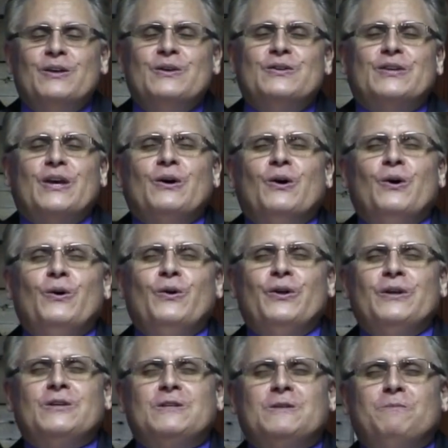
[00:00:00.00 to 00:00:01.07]
you say,
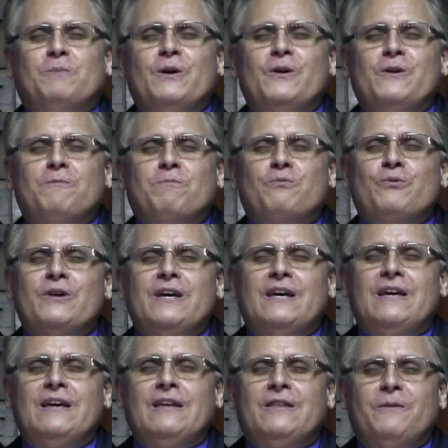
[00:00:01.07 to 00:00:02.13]
Holy Spirit,
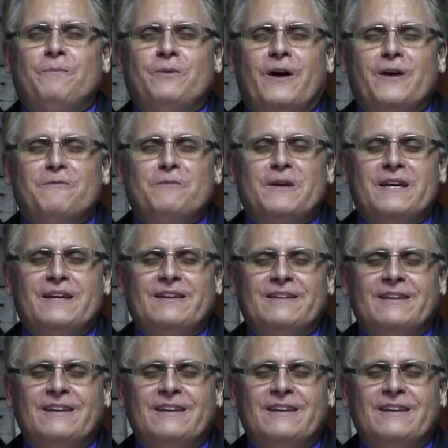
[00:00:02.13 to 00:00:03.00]
breathe upon me